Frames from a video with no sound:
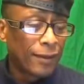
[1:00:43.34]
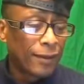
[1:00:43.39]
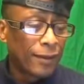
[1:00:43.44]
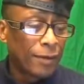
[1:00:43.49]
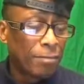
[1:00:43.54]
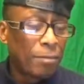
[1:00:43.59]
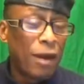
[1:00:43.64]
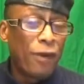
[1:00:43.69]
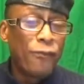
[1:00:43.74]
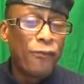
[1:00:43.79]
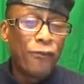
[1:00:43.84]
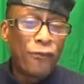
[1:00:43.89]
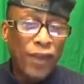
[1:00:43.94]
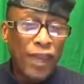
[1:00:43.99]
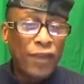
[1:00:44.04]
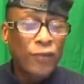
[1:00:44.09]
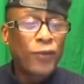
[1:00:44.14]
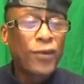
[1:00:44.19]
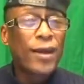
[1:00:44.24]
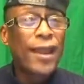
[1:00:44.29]
My
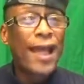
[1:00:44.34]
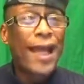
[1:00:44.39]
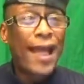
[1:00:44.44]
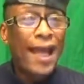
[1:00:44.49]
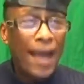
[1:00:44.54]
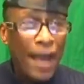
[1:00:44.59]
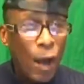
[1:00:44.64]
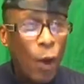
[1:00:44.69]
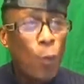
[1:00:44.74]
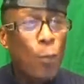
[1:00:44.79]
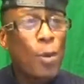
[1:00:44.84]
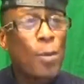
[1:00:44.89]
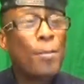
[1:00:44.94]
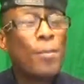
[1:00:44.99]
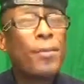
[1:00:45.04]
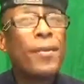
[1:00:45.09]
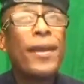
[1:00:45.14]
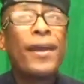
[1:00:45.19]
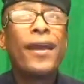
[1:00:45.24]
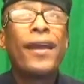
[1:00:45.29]
favorite
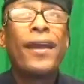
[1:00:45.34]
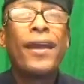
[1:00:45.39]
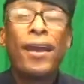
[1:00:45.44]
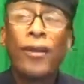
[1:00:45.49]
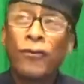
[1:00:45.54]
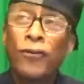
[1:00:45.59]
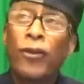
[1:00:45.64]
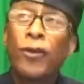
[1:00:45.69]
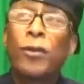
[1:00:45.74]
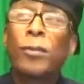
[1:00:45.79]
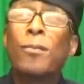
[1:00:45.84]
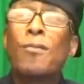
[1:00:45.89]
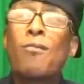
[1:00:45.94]
album ever.